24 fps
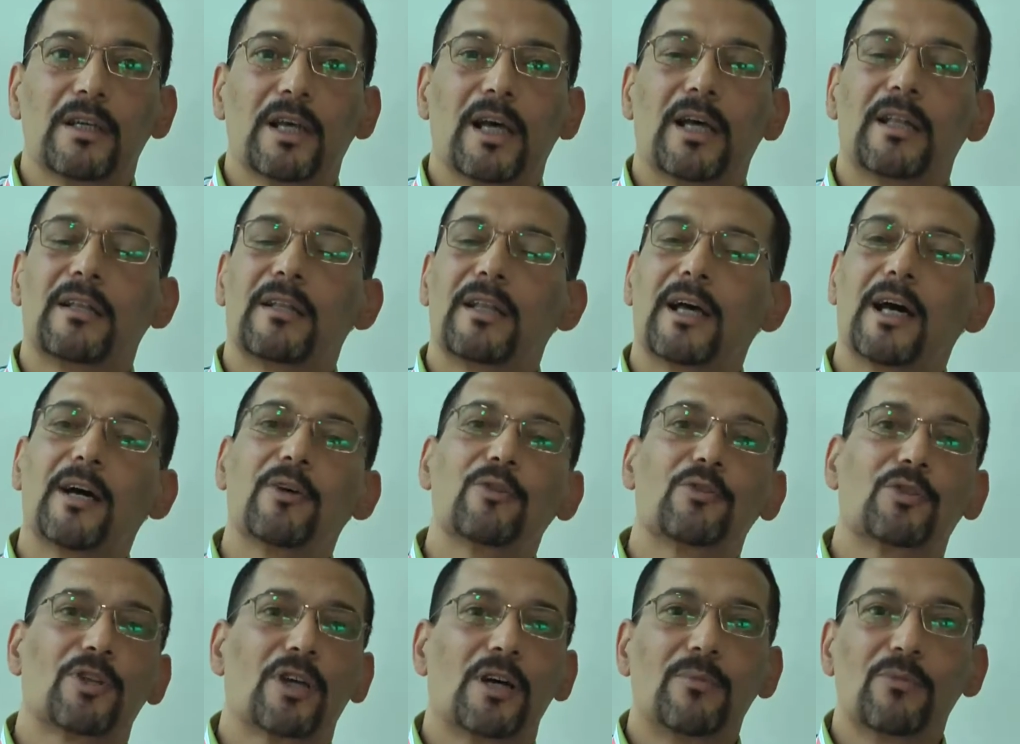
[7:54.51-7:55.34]
and the
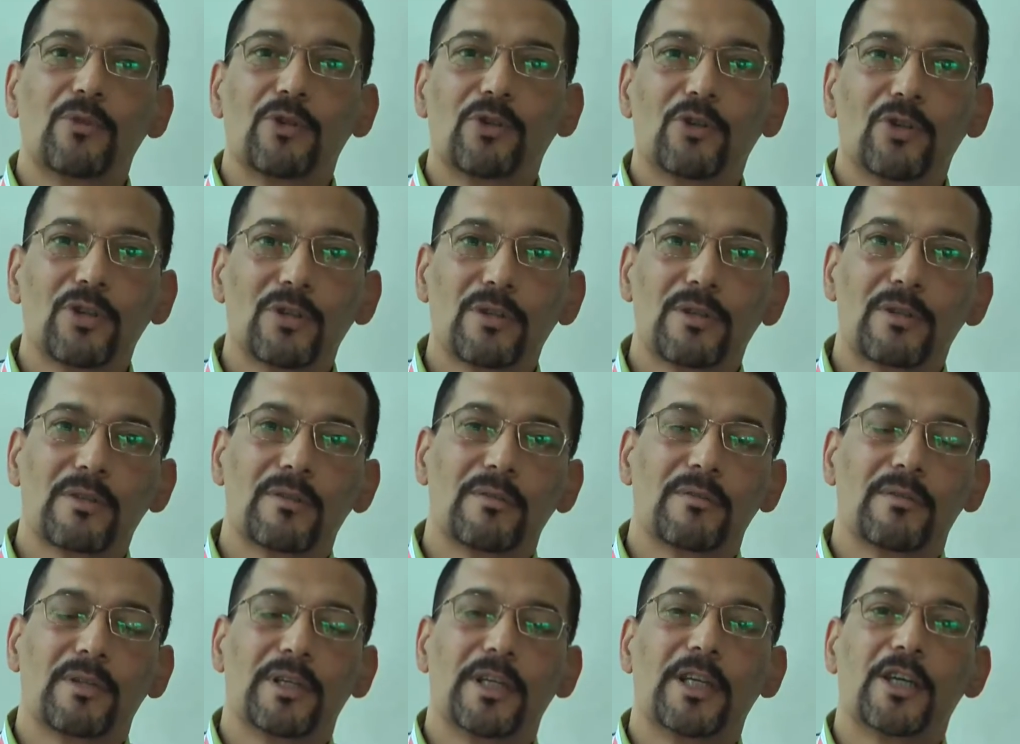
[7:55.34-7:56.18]
outcome will not
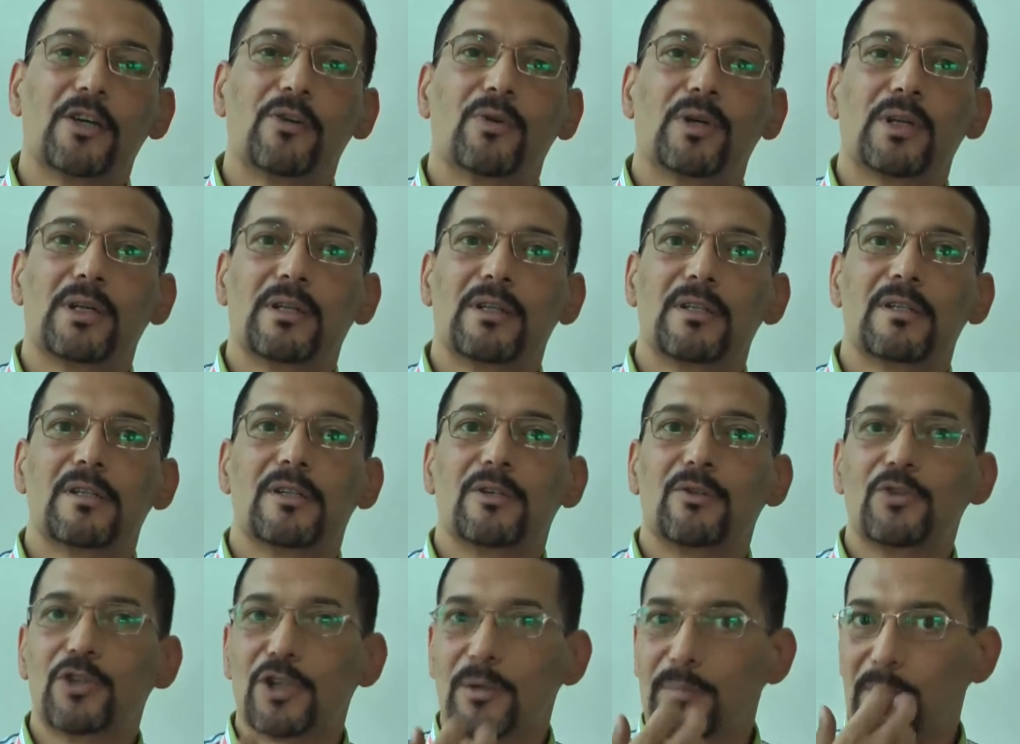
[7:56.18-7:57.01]
equal this
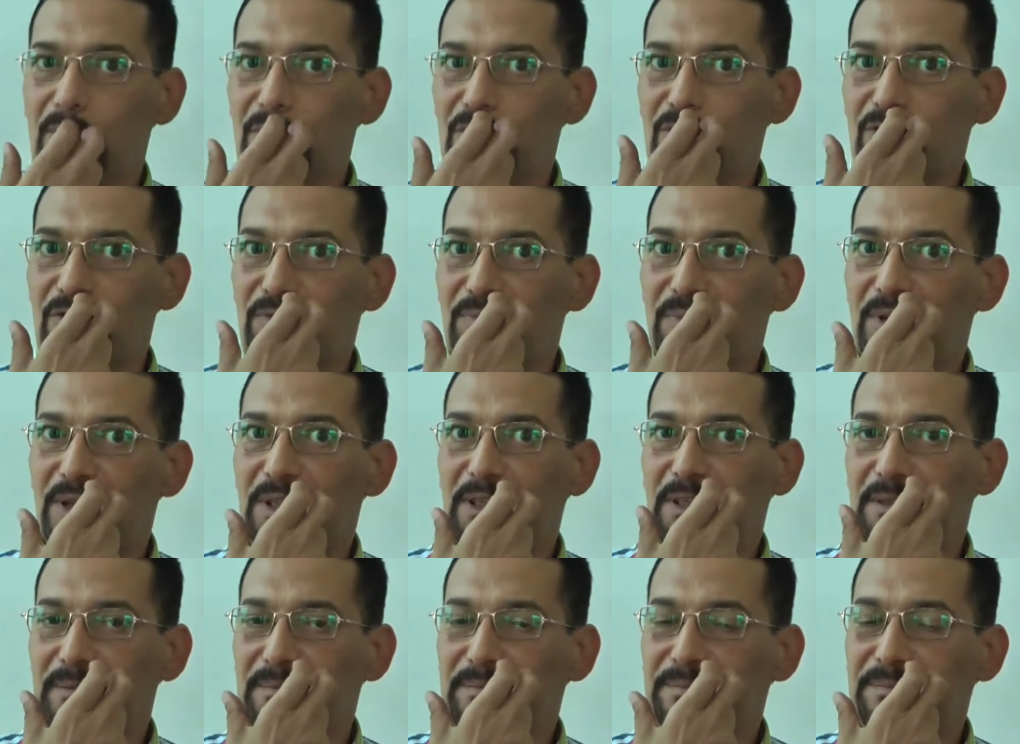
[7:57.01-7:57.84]
huge amount of
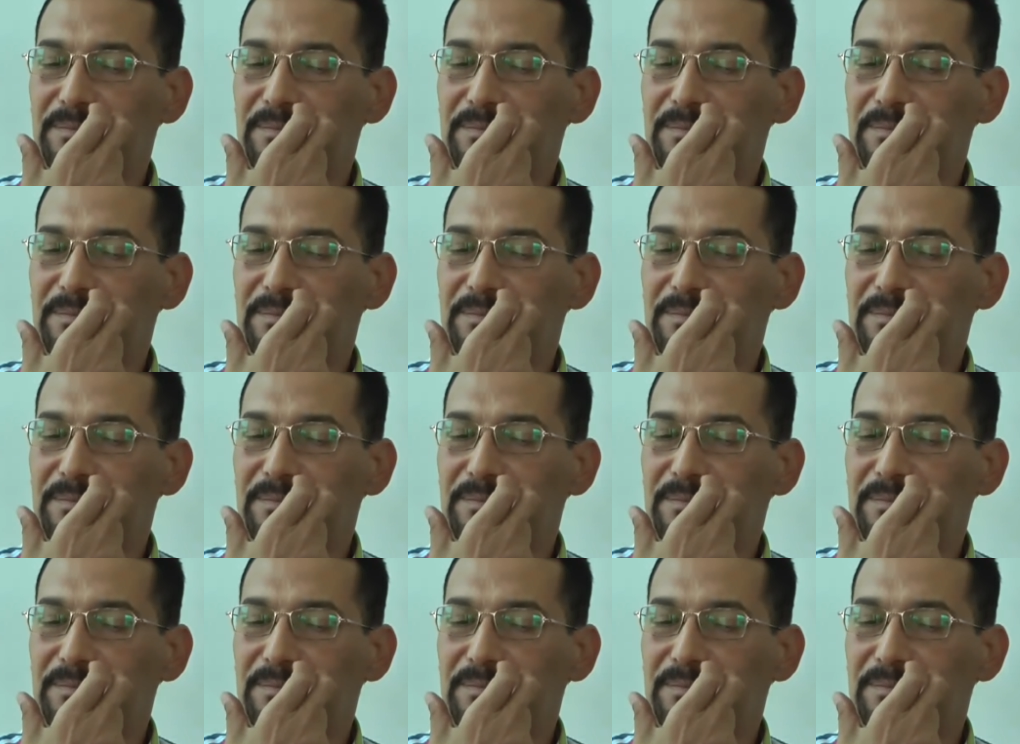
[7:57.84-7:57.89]
money.